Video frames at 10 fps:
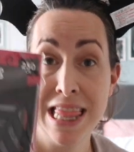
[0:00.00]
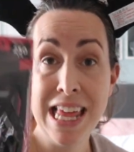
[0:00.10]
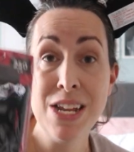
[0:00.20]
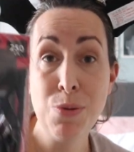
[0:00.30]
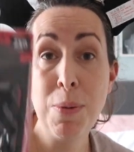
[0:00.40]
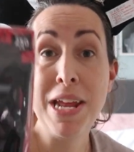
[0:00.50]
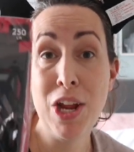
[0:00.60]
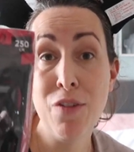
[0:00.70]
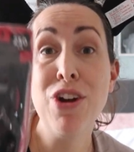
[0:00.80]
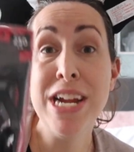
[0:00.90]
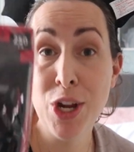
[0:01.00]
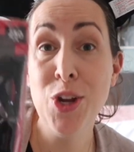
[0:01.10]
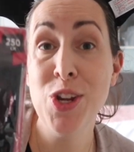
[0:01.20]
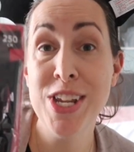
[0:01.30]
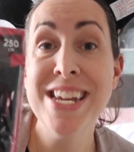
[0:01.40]
This will be
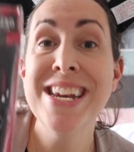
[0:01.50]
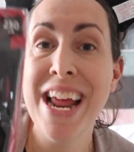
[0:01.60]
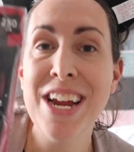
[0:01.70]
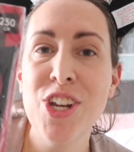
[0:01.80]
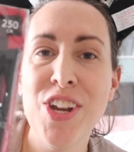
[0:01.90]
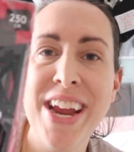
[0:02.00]
reused next